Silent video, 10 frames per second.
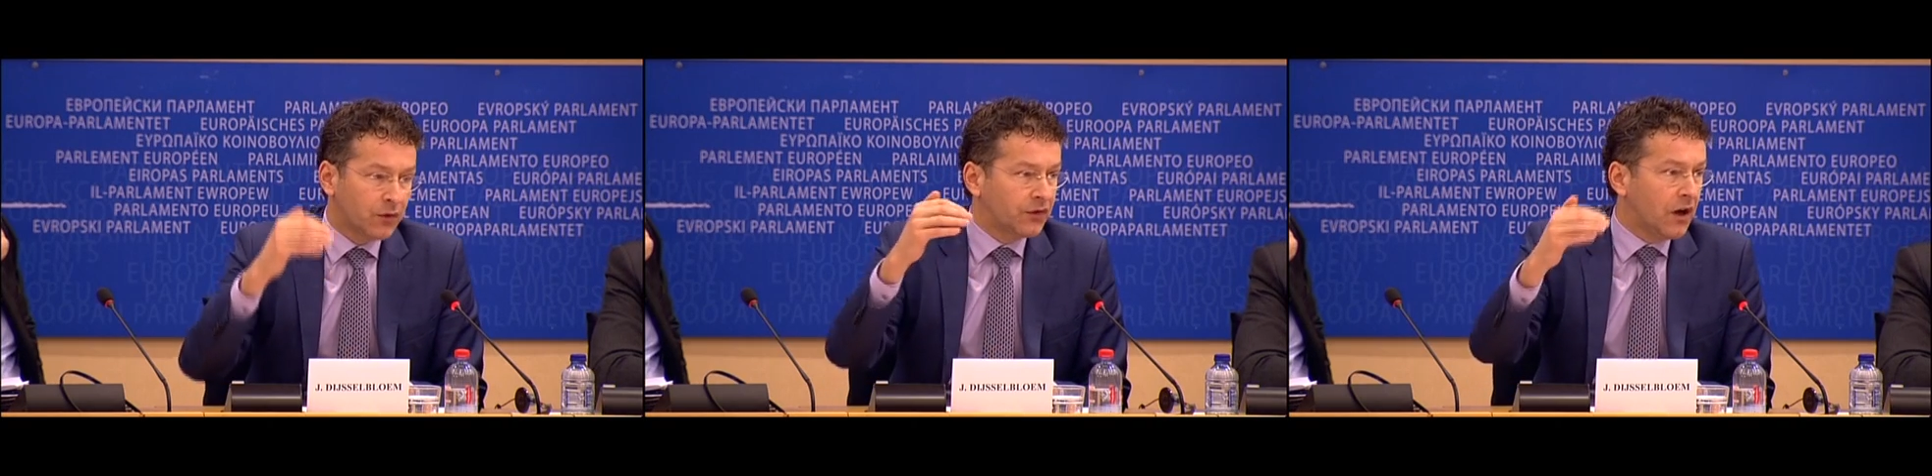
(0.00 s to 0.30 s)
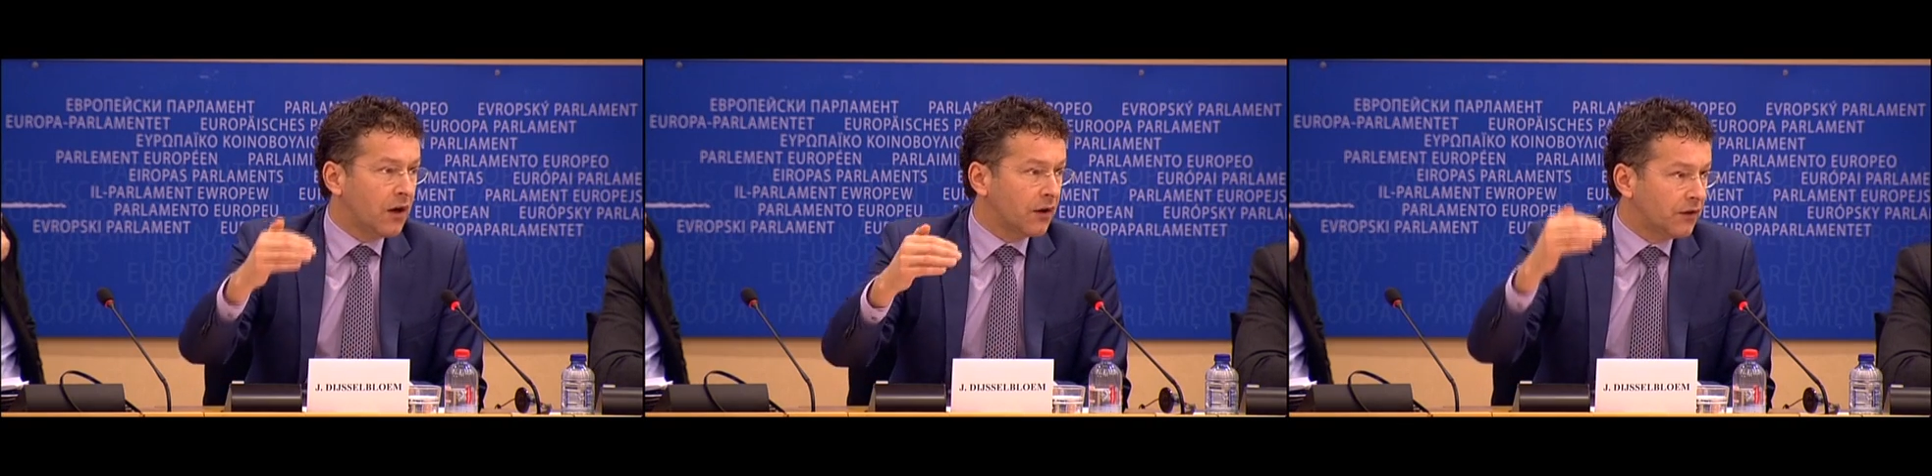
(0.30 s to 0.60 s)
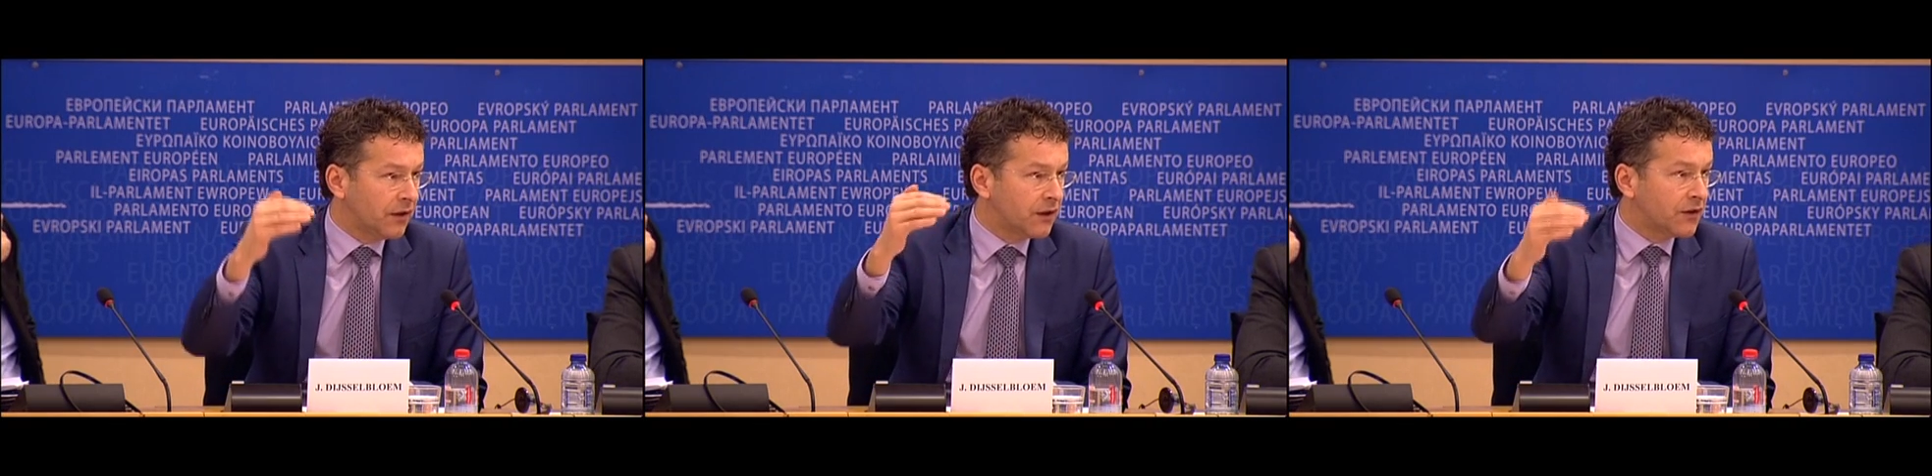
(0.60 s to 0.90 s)

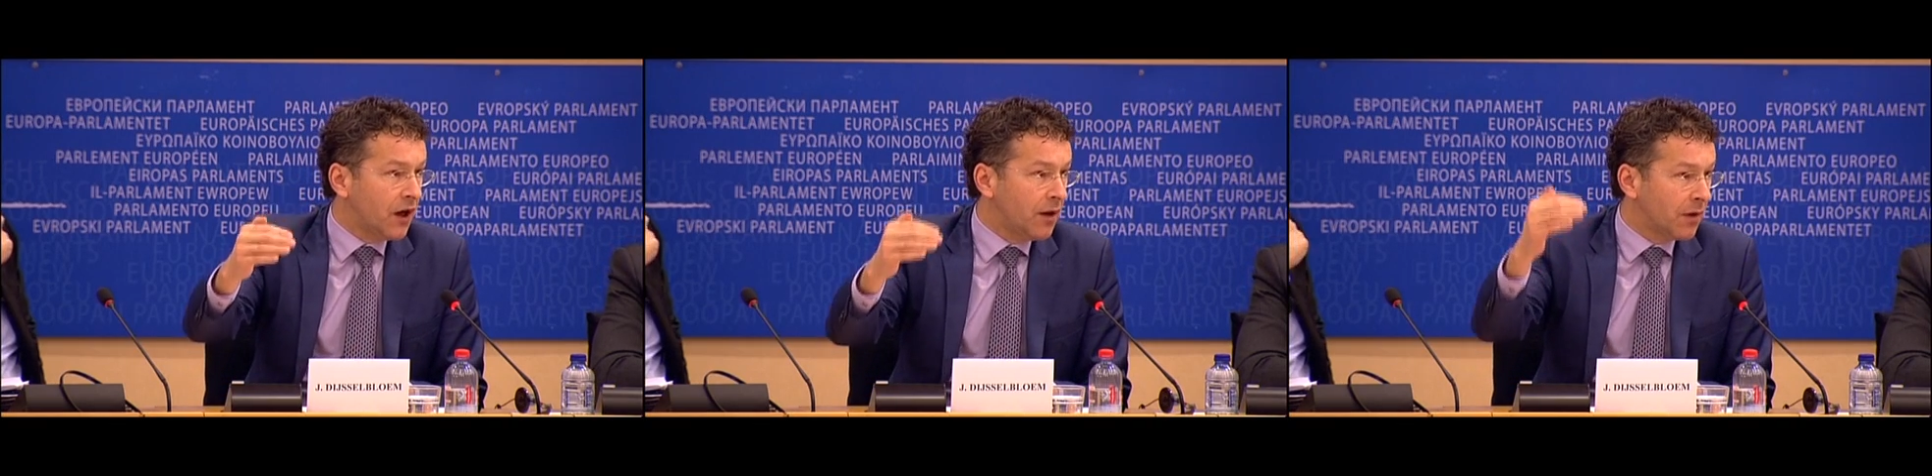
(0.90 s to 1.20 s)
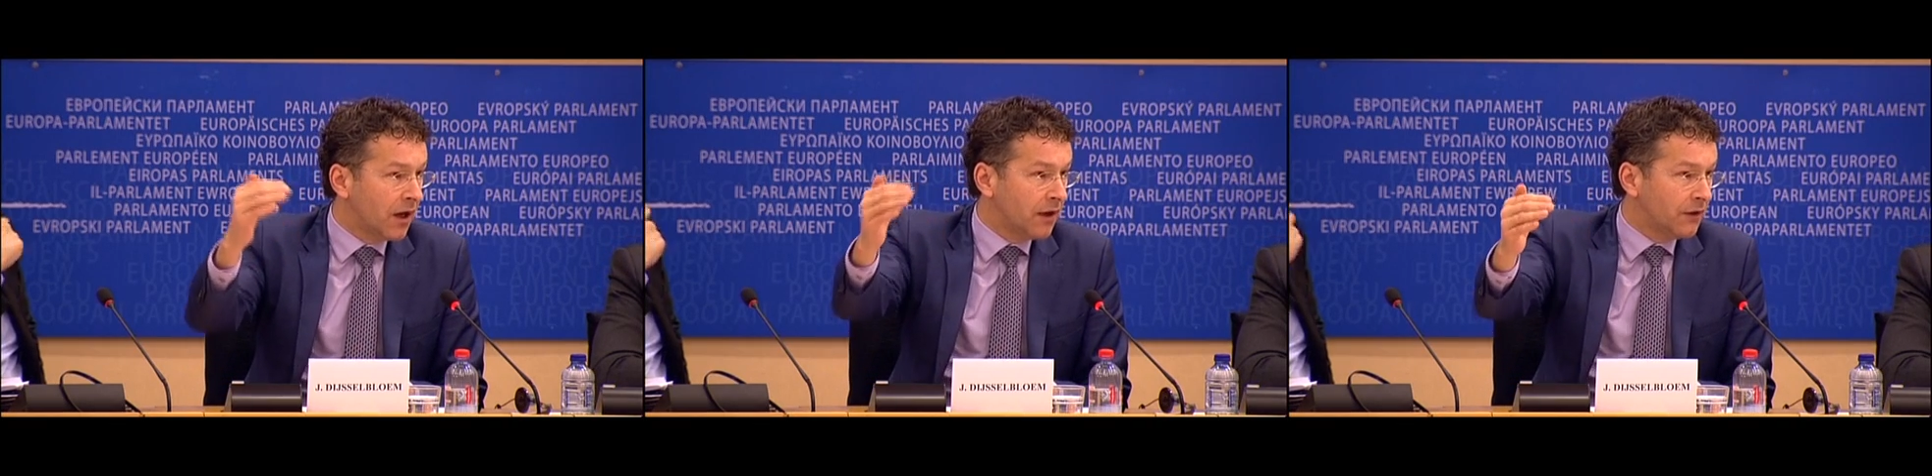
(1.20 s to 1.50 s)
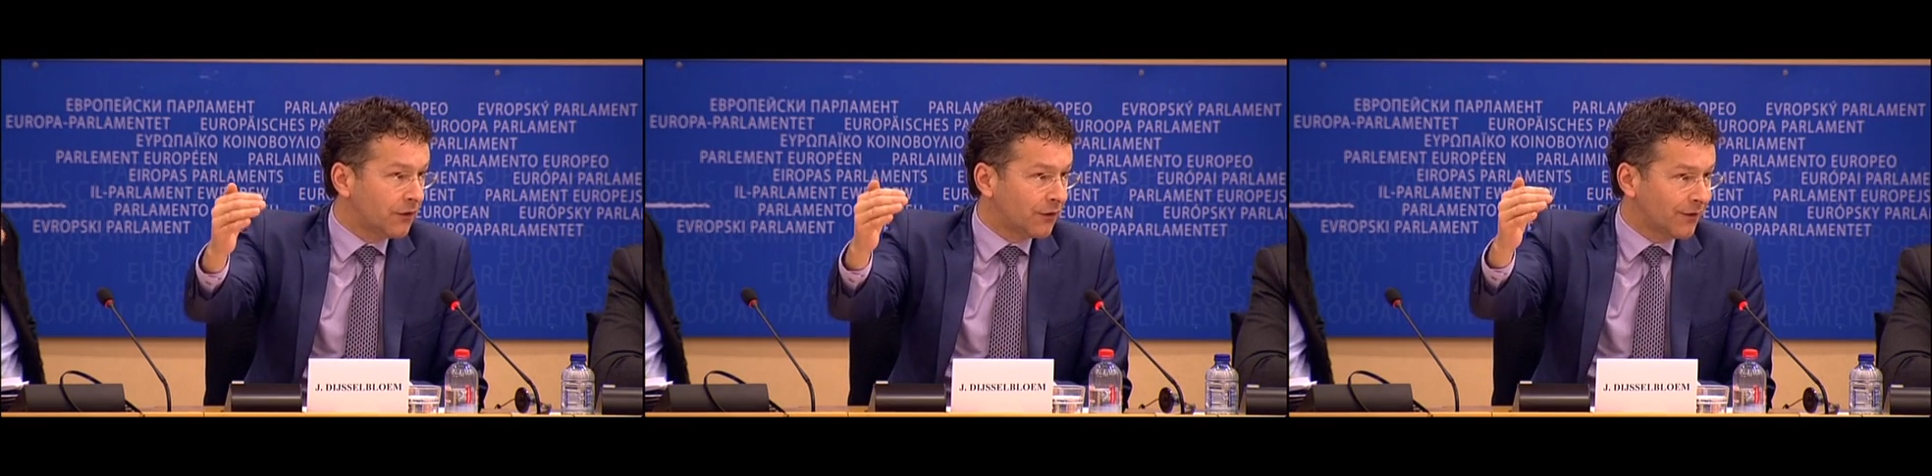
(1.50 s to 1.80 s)
targets and the
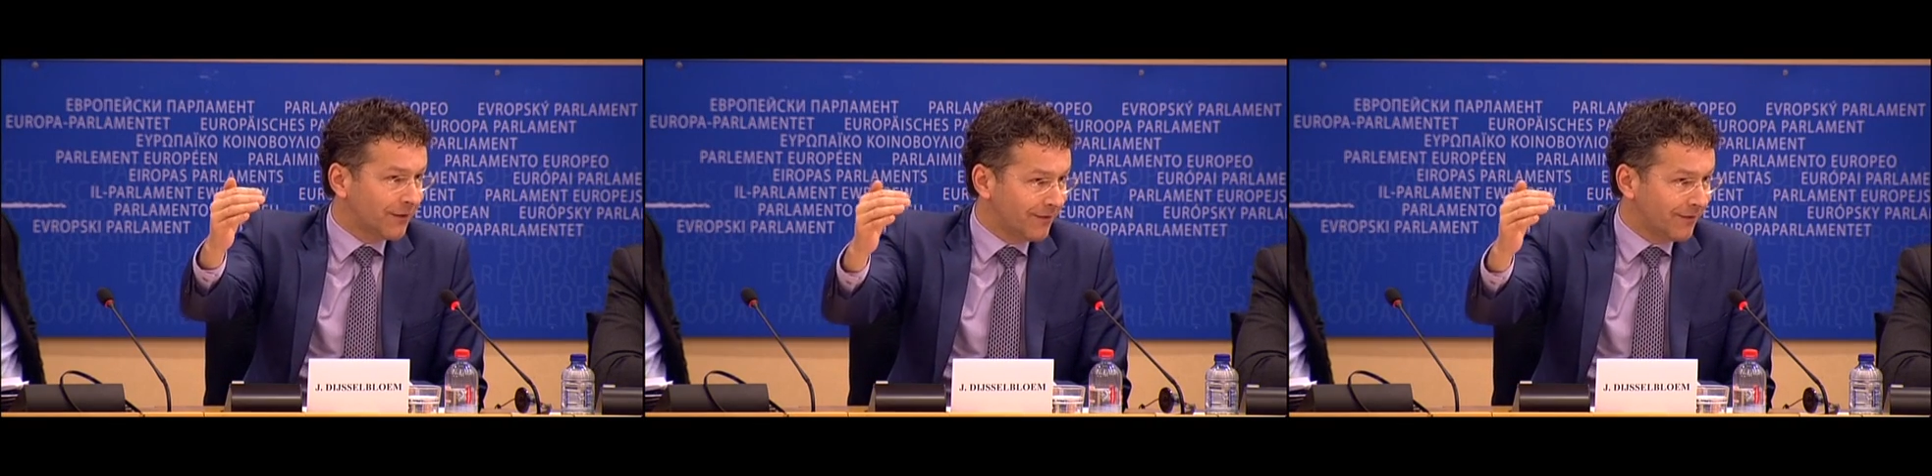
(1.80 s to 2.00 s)
timelines,